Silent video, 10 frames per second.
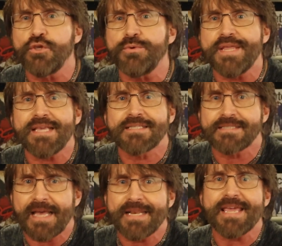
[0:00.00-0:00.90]
unique
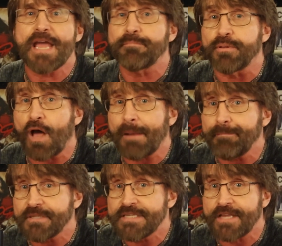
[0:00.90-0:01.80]
setting and plot
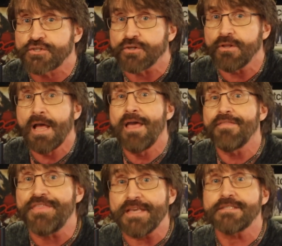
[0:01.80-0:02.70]
potential
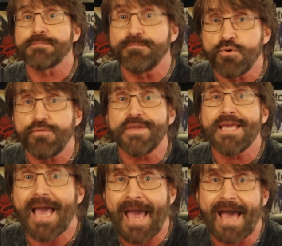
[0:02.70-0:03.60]
this movie
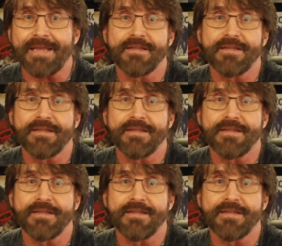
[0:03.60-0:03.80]
had.